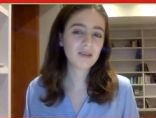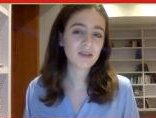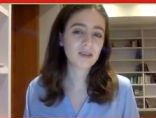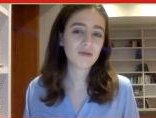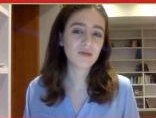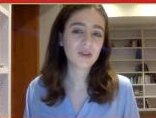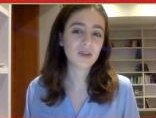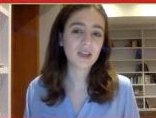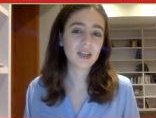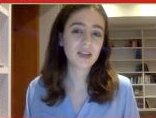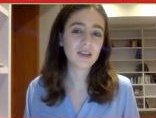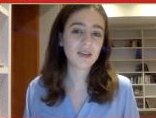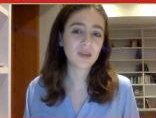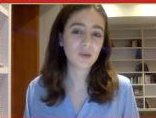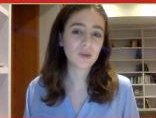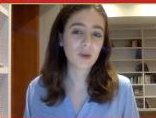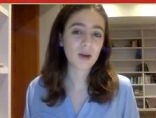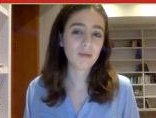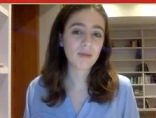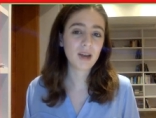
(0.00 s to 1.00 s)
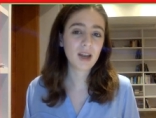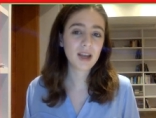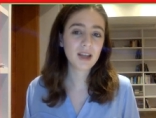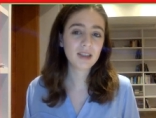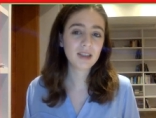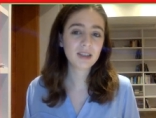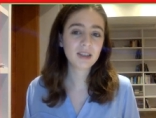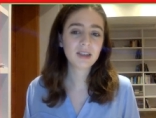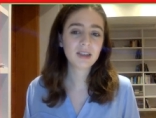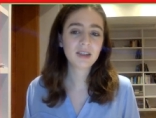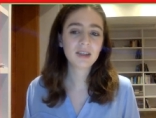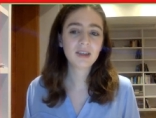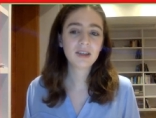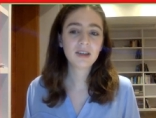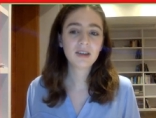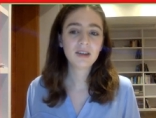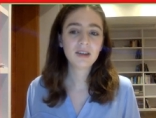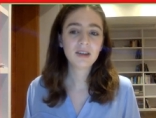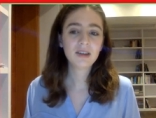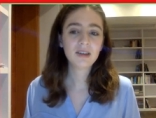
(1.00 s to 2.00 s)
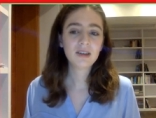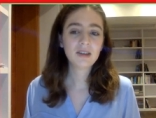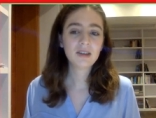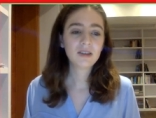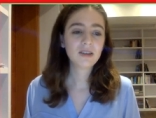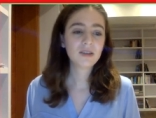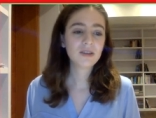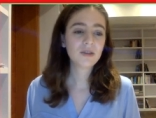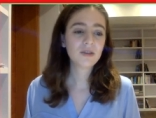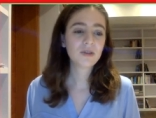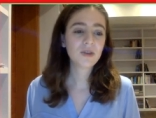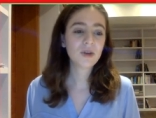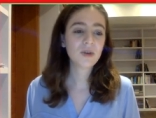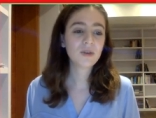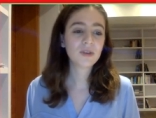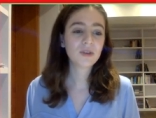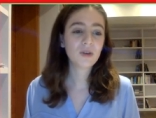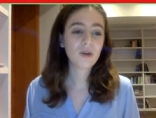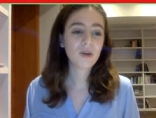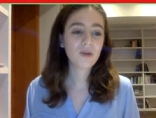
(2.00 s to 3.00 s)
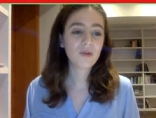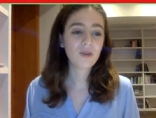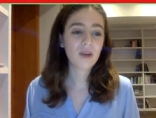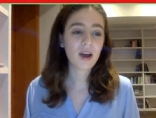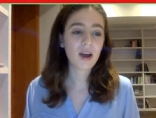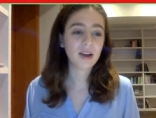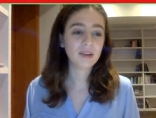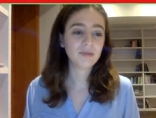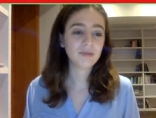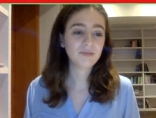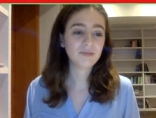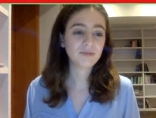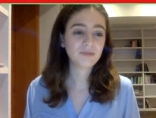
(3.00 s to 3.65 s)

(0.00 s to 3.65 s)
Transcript: the rook here is well placed. So it's all fine.